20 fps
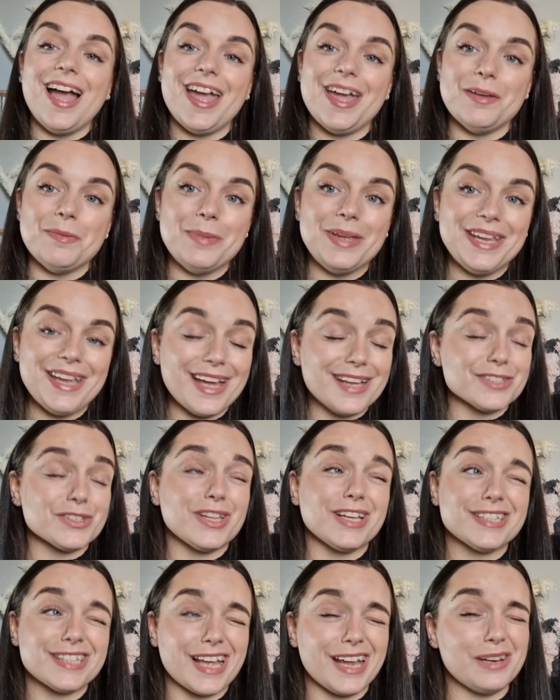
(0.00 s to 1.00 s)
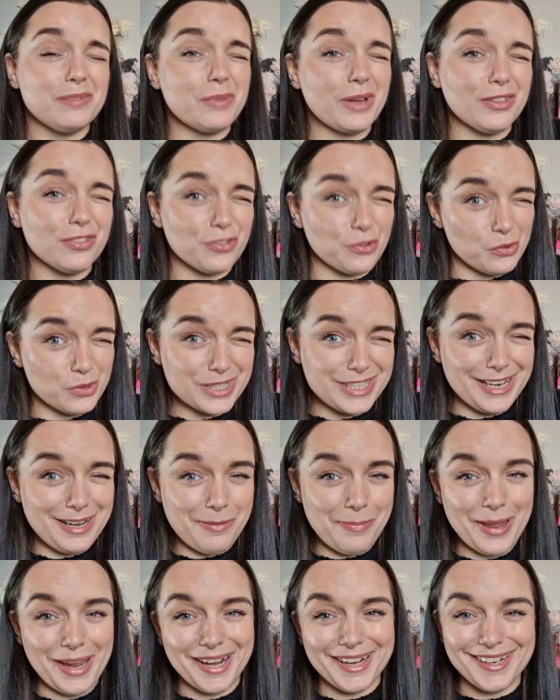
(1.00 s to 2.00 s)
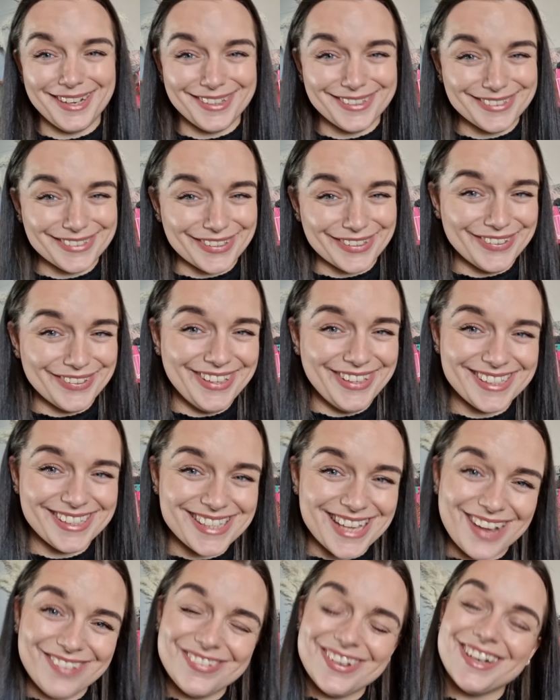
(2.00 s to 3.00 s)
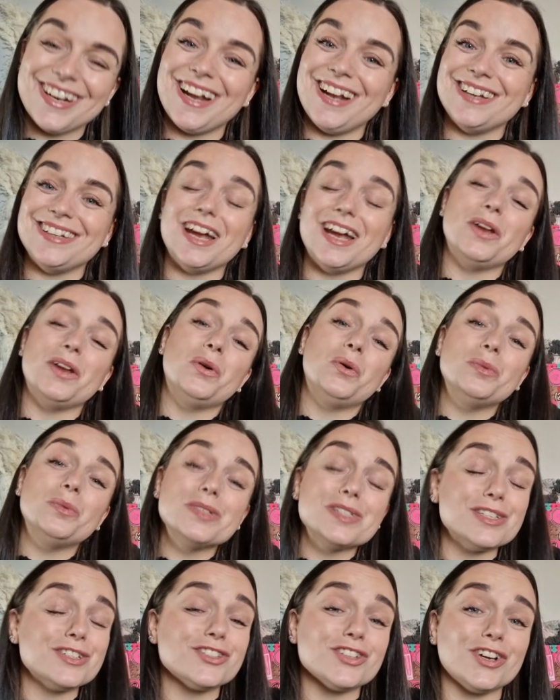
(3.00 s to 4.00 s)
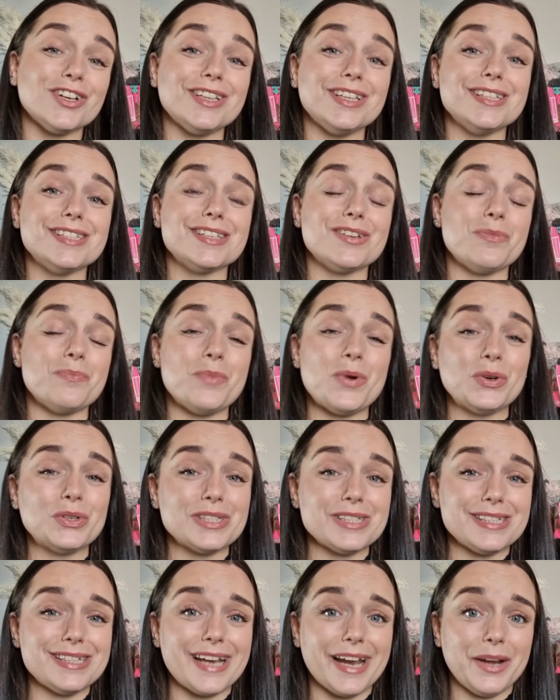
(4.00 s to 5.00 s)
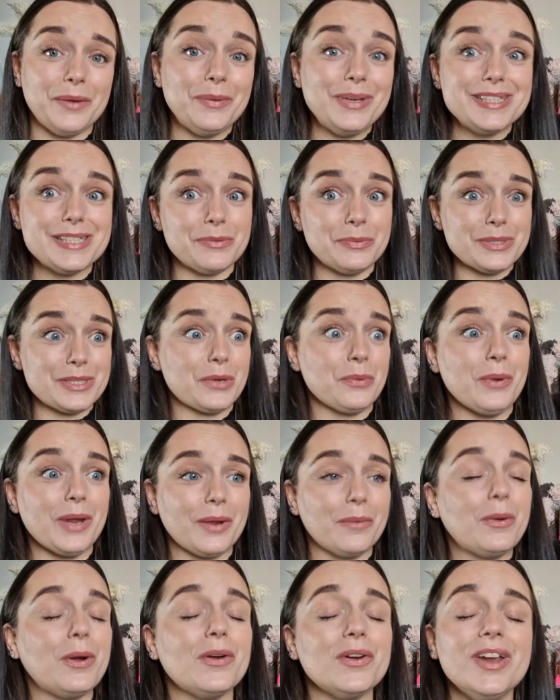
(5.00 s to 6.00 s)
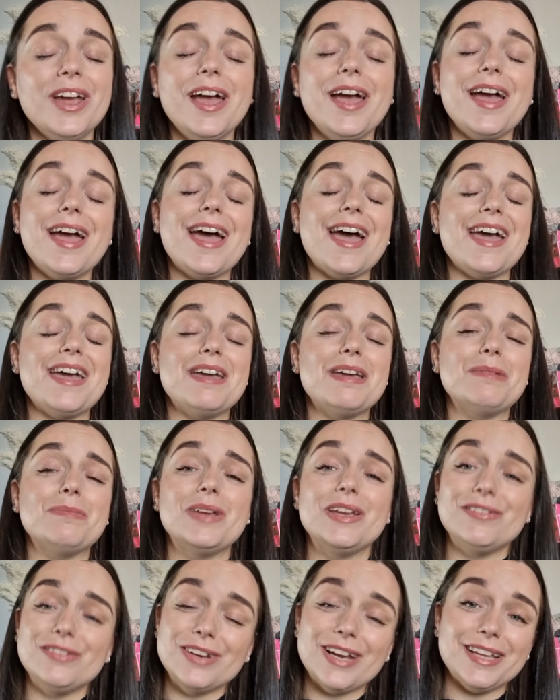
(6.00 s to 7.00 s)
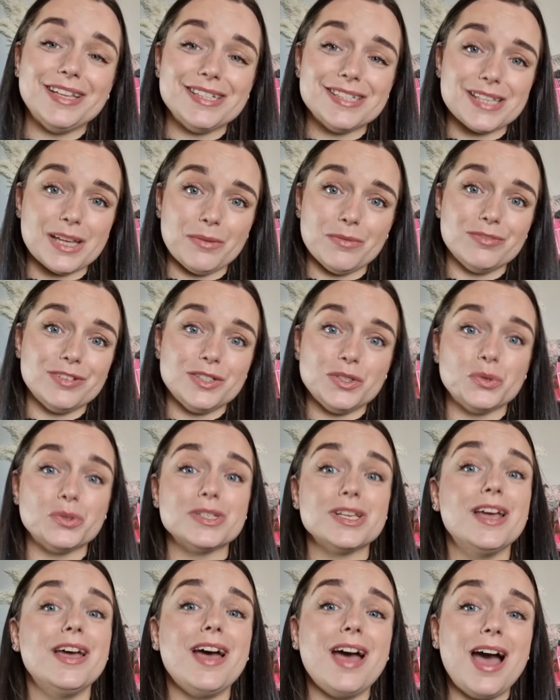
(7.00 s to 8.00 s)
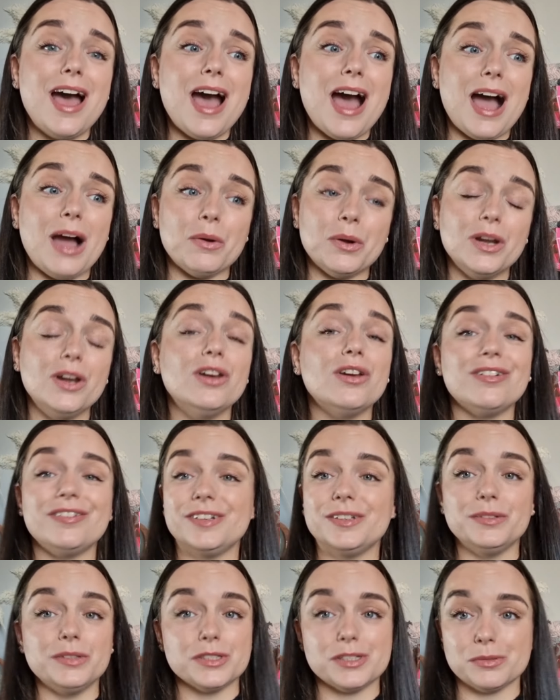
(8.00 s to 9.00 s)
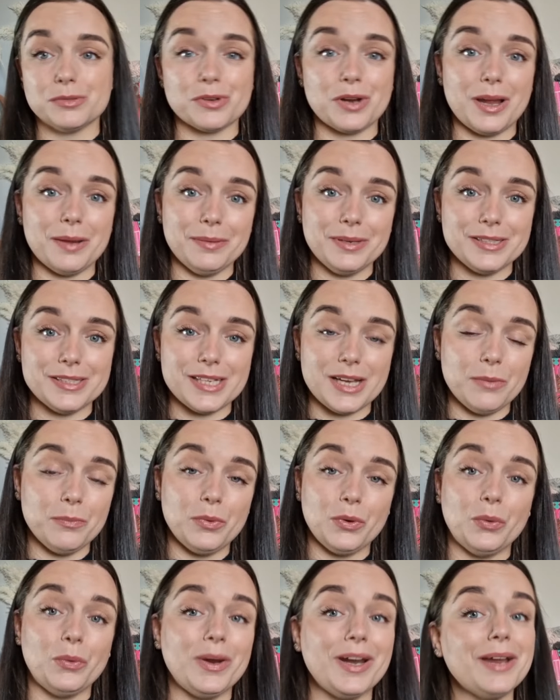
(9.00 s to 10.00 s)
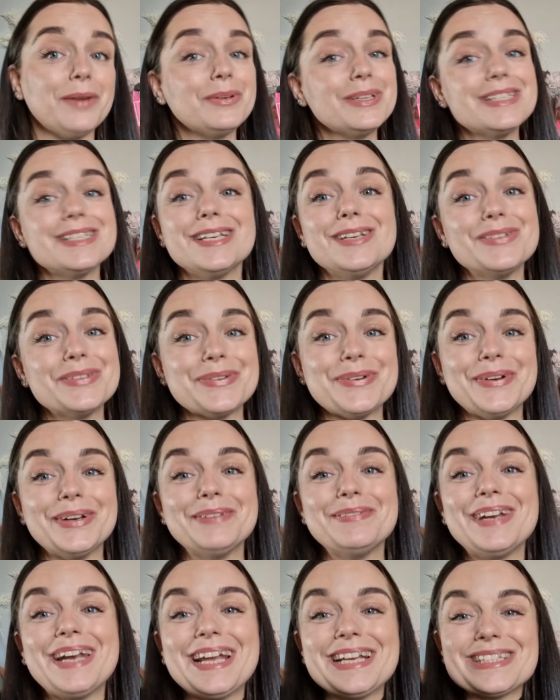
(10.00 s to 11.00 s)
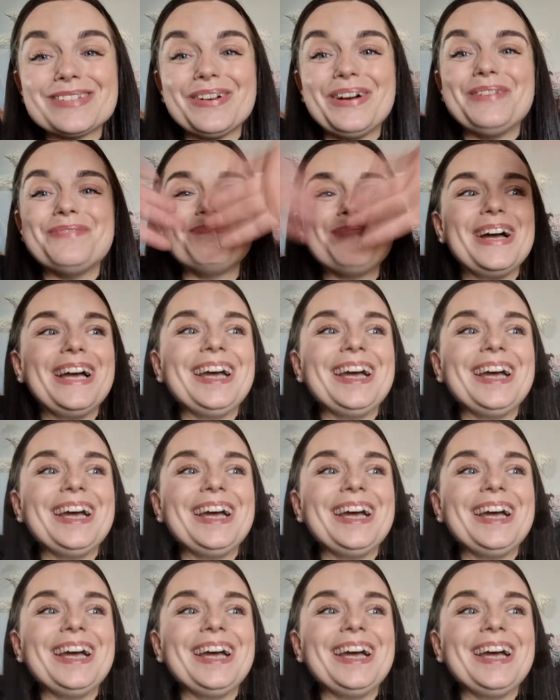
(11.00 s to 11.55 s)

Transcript: Yes, that's kind of my thoughts and opinions on this advent calendar. I hope you've enjoyed this unboxing. Anyways, it was a quick one. If you like these type of videos, I would love it if you subscribe down below, and I will see you all in my next one.